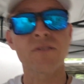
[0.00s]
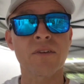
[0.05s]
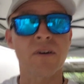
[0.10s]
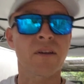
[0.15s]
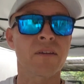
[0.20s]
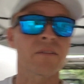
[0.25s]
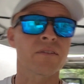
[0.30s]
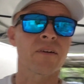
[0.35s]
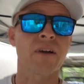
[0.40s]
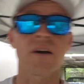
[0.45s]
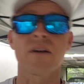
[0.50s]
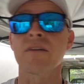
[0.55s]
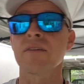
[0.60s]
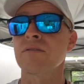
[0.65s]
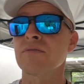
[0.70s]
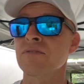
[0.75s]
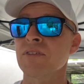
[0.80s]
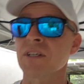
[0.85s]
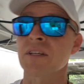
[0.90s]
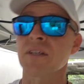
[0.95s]
on the side of the
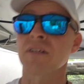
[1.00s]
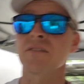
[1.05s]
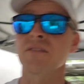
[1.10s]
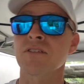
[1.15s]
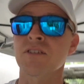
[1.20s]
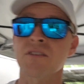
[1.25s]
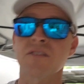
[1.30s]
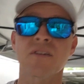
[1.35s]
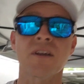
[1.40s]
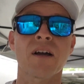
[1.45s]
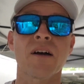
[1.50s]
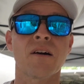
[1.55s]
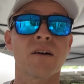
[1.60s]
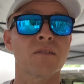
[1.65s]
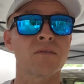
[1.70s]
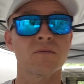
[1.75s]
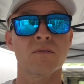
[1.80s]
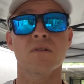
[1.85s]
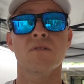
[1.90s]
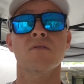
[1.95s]
road freaking just
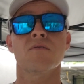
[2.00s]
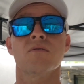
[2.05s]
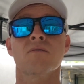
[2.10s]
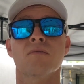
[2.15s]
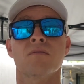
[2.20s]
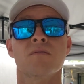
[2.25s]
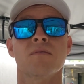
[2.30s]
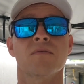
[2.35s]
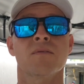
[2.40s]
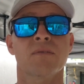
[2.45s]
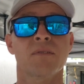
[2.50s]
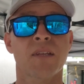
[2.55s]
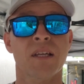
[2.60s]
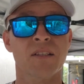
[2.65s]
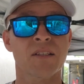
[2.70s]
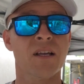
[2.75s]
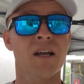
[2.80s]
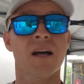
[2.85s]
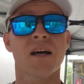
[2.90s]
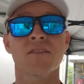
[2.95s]
going, oh,
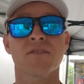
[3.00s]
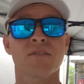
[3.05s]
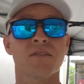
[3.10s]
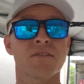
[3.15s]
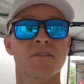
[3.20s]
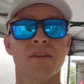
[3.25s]
that car's